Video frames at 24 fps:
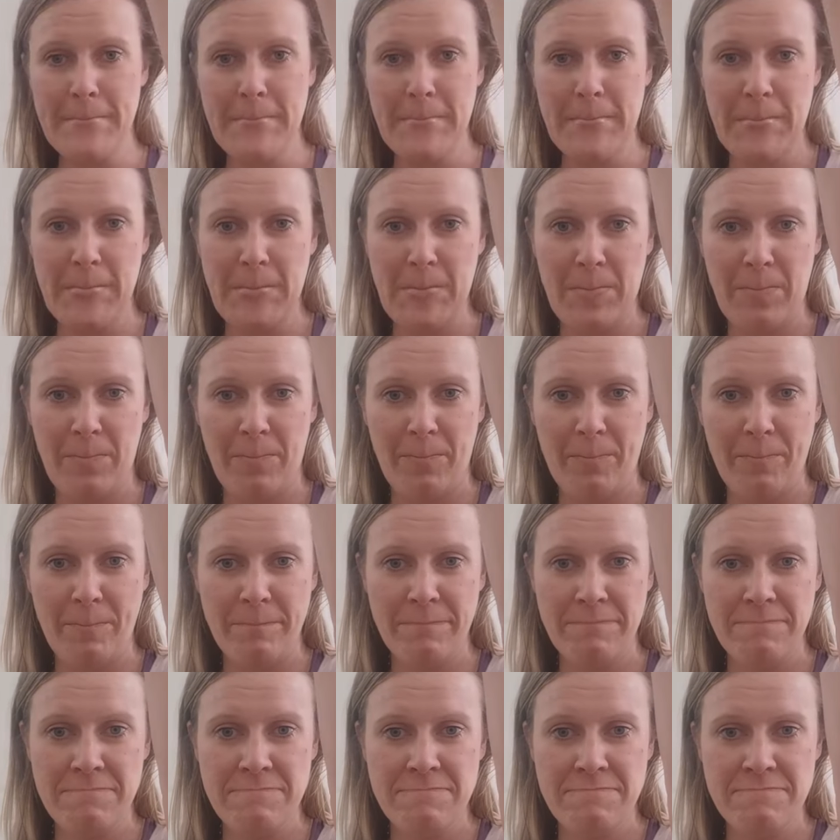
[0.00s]

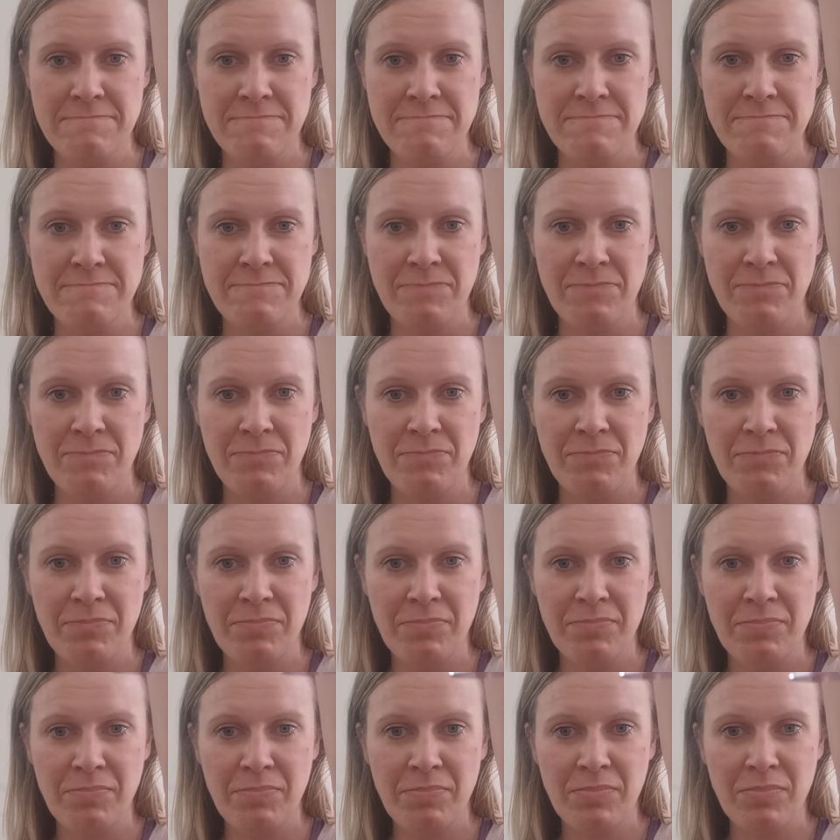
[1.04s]
[no speech]